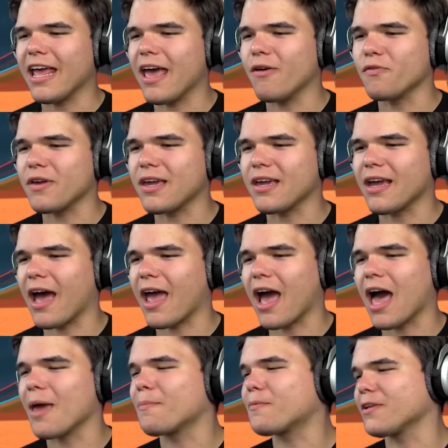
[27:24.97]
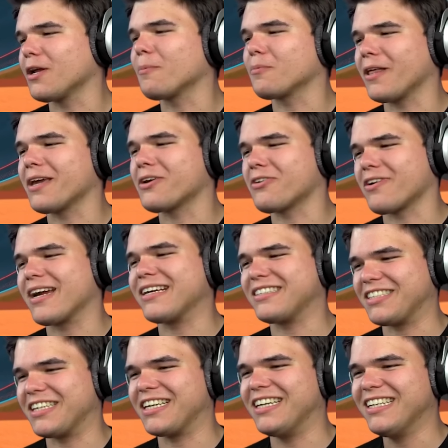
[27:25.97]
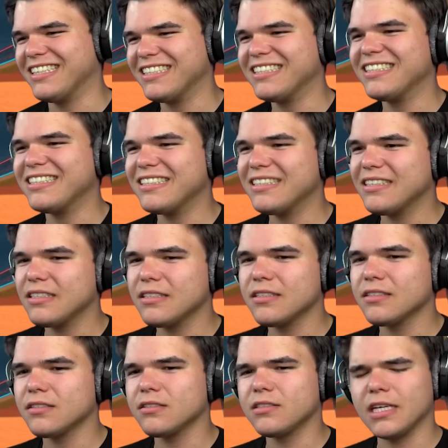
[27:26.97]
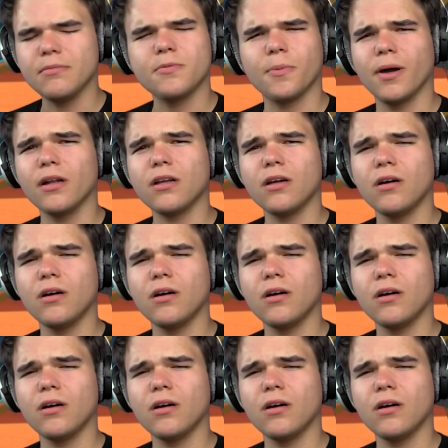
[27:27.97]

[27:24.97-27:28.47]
Heavy. I hyped it up like crazy. We'll be building